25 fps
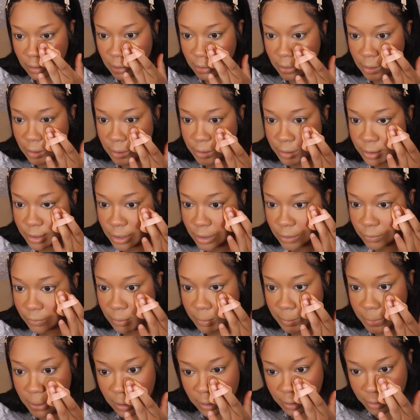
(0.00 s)
And then just
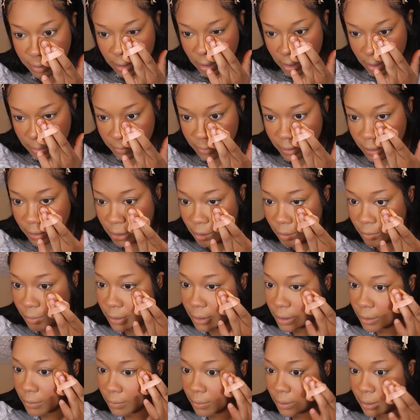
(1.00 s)
for my under eye, I'm going to go
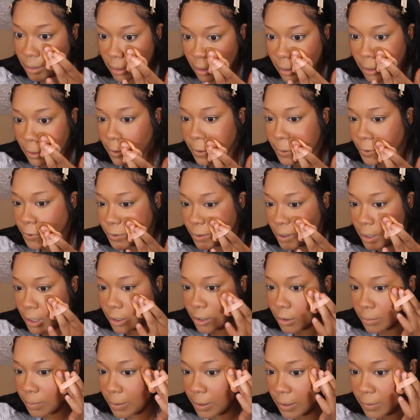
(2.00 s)
in with a
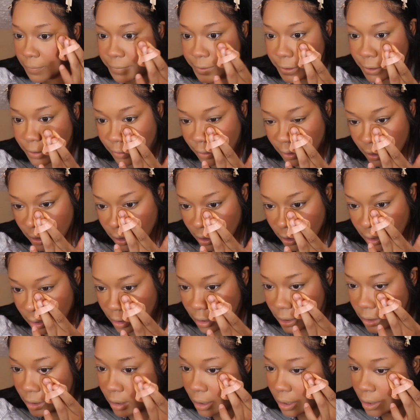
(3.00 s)
triangle puff just so I can
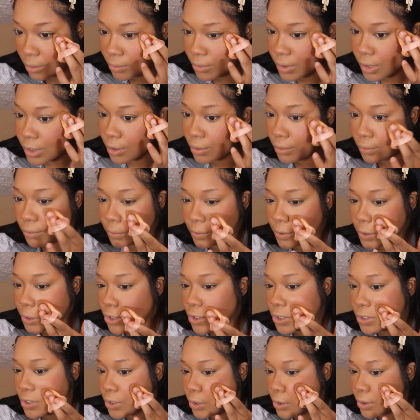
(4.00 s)
get in those
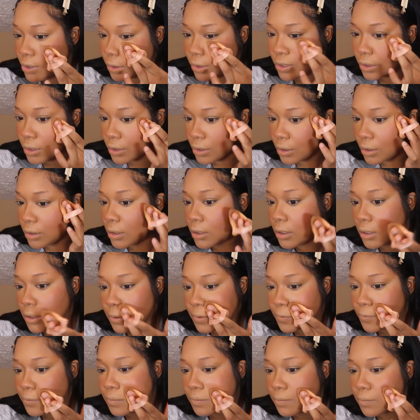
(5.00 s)
creases.
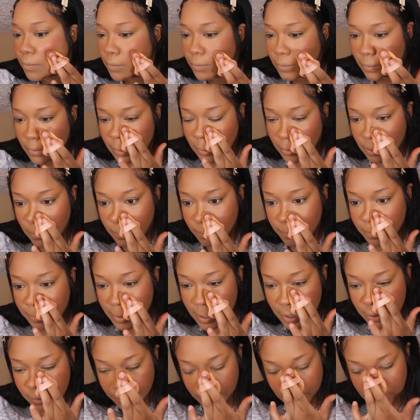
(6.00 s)
The
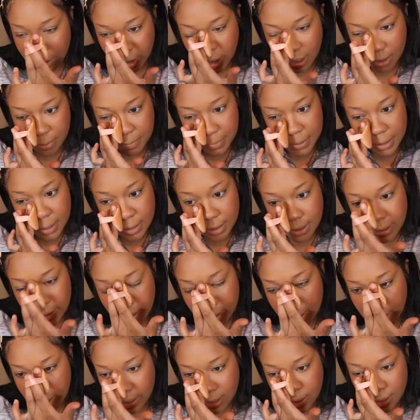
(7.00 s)
round shape is
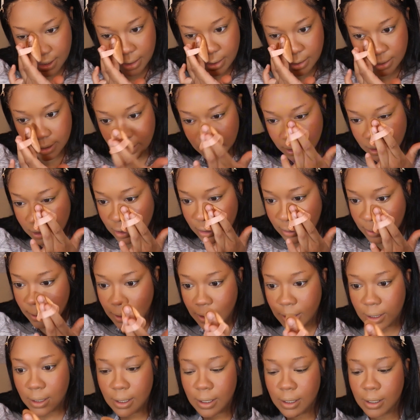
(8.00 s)
not
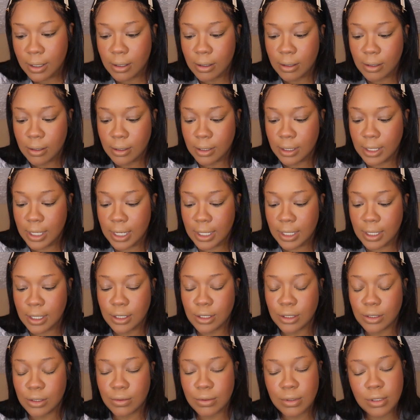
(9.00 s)
that
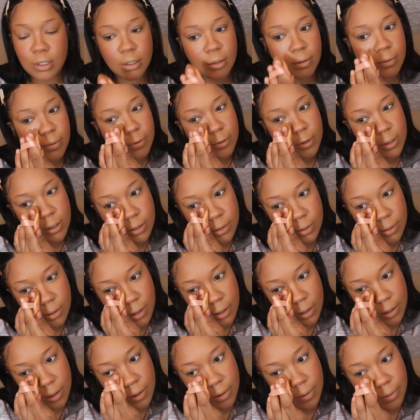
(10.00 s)
conducive to
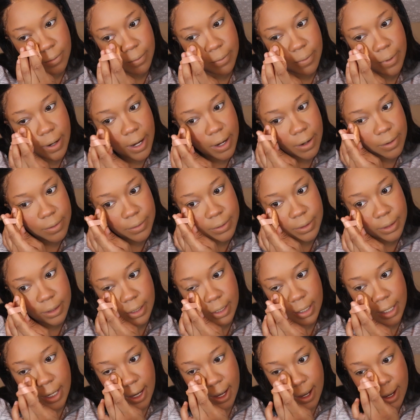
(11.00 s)
around
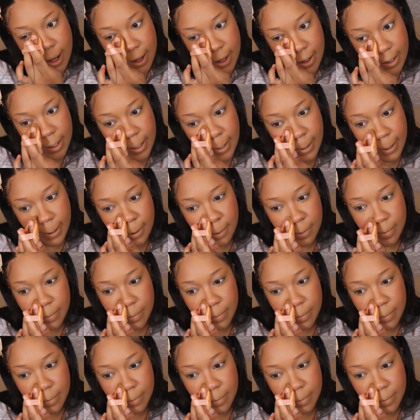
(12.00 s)
the eye,